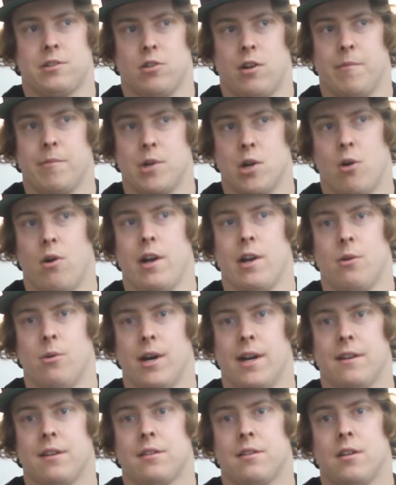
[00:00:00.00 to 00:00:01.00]
so I'm going
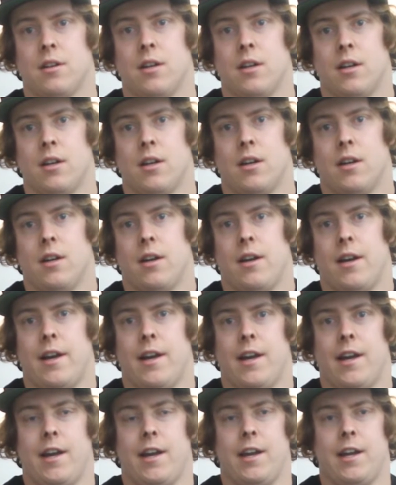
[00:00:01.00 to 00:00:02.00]
with
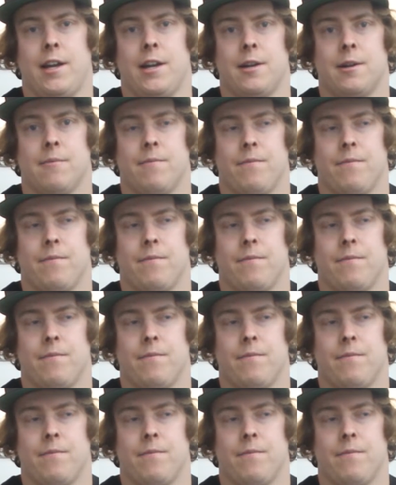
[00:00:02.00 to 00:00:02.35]
I